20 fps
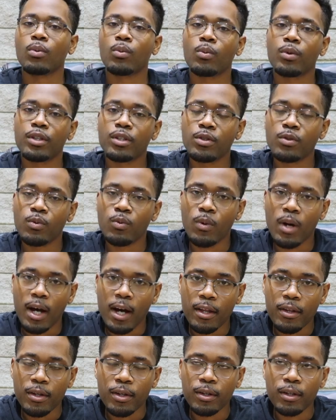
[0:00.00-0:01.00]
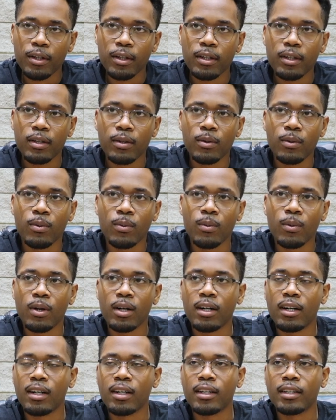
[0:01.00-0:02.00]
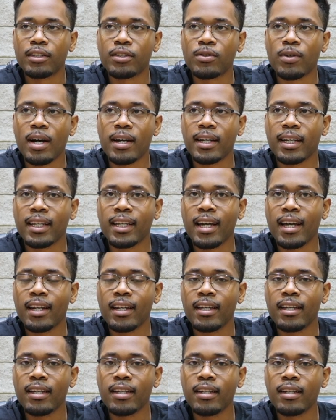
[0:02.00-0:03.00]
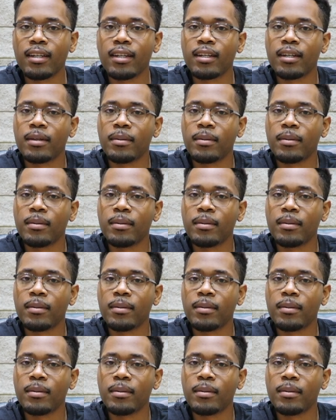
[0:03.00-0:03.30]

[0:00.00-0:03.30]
Would you rather try to get in